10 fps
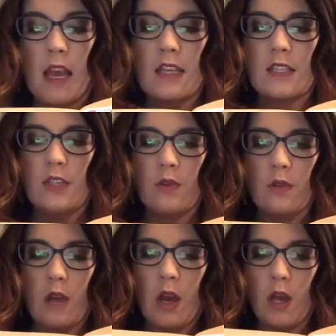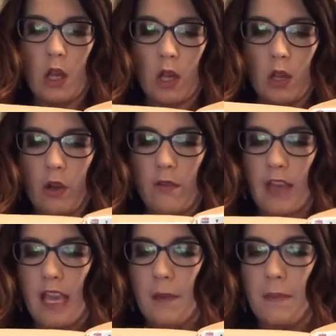Soon
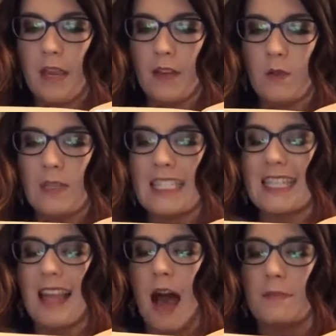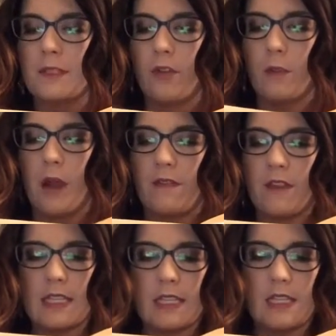Lurvy appeared with slops for
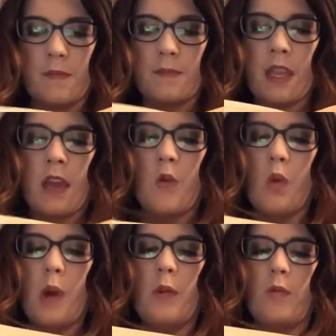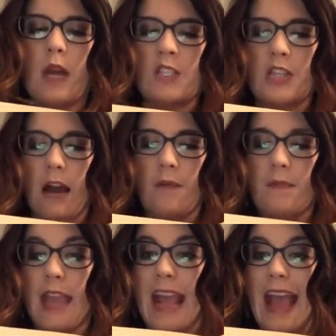breakfast. Wilbur rushed out,
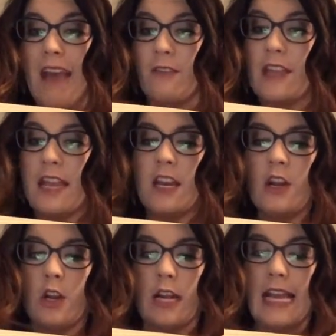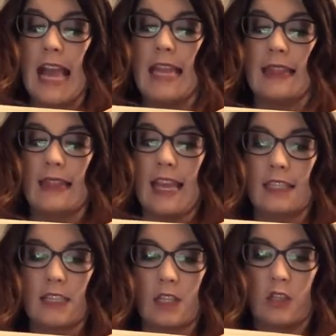ate everything in a hurry, and
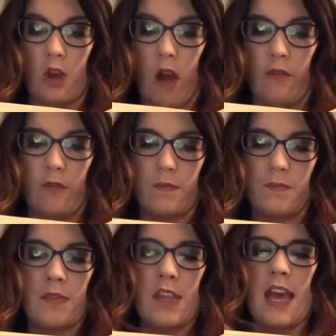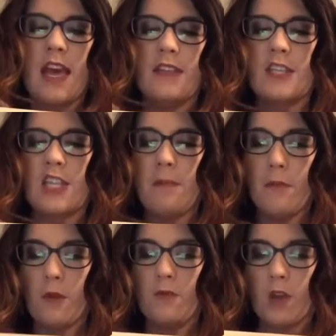licked the trough. The sheep
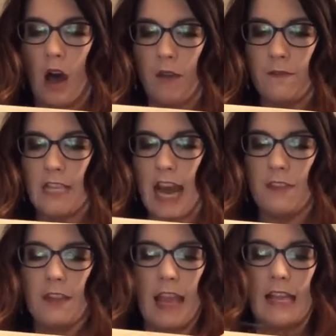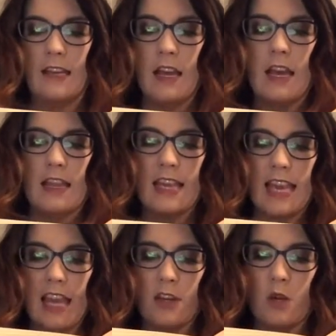moved off down the lane. The
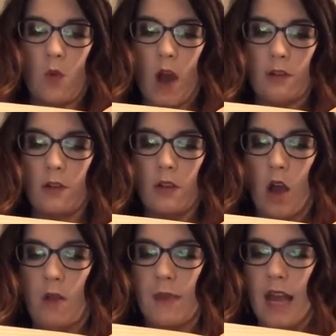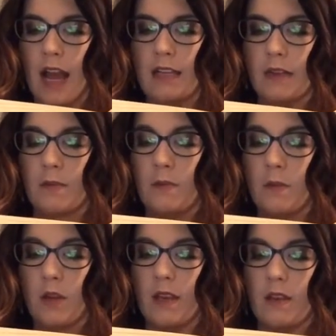gander waddled along behind him,
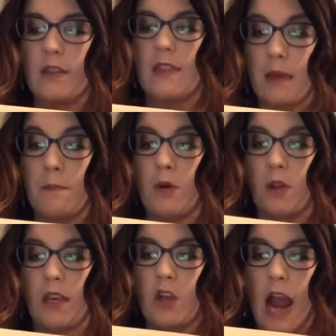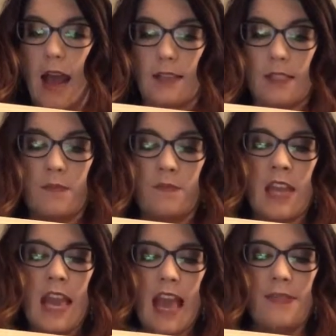pulling grass.
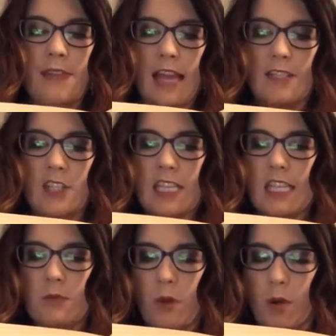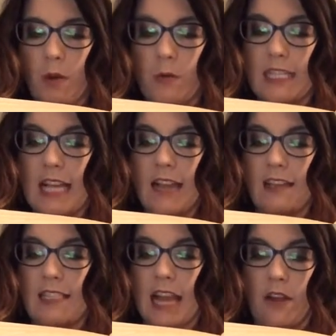And then, just as Wilbur was
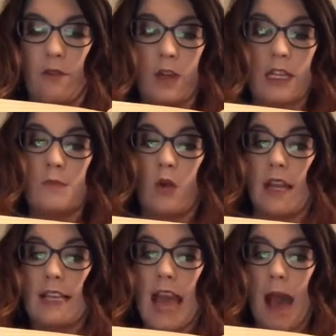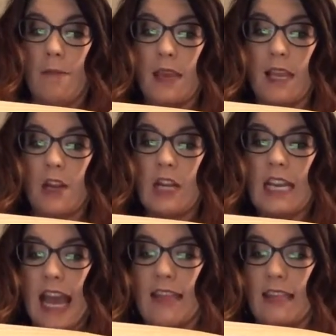settling down for his morning nap, he heard
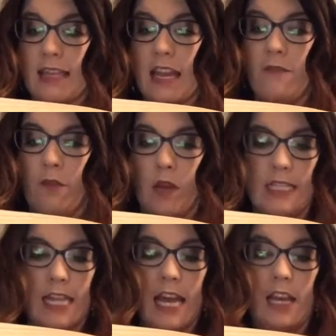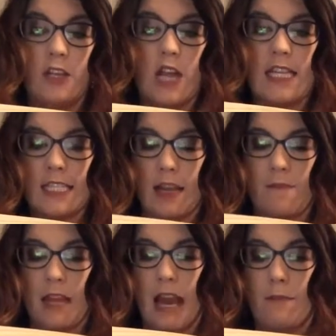again the thin voice that had addressed
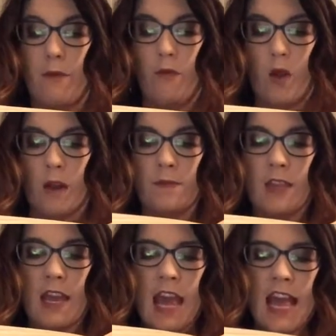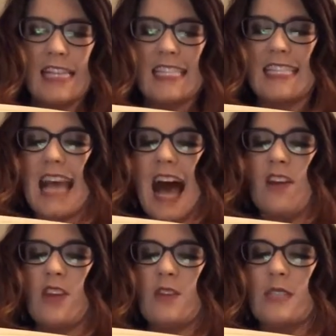him the night before.
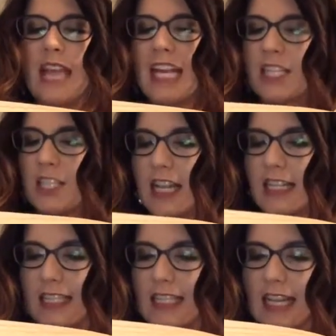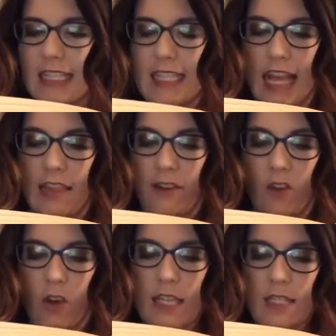"Salutations," said the
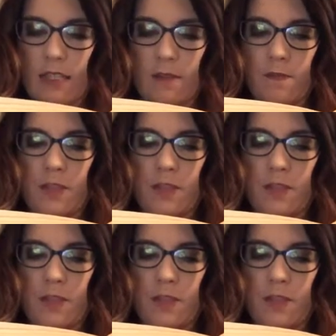voice.